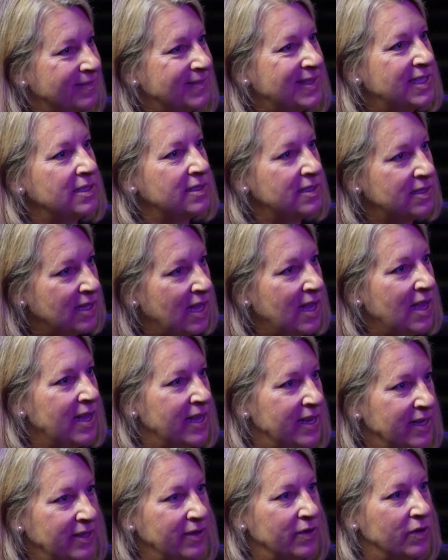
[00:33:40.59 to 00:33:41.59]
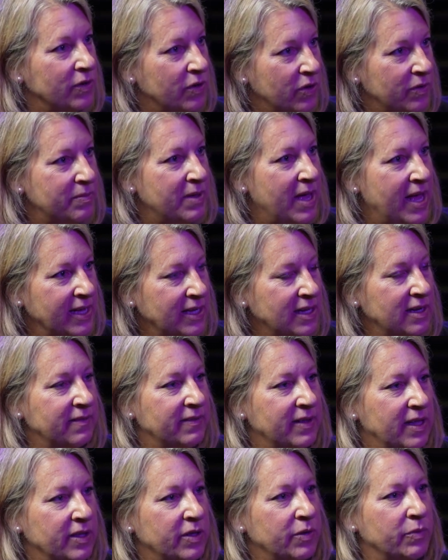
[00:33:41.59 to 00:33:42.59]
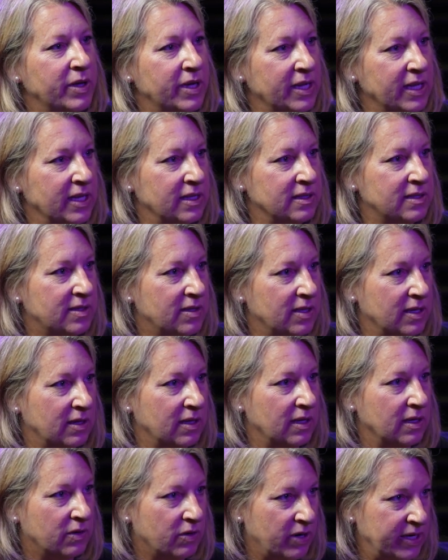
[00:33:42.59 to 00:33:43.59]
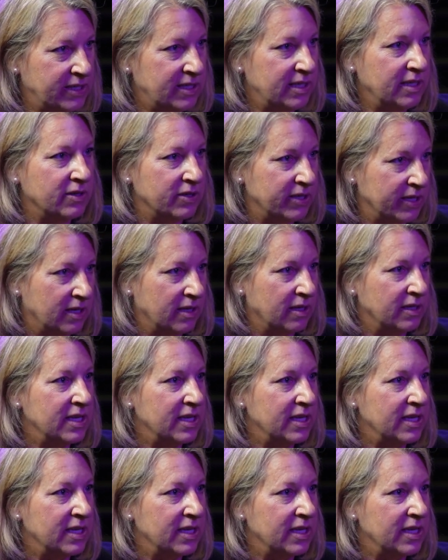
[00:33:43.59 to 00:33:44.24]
decide, go back and evaluate against the criteria.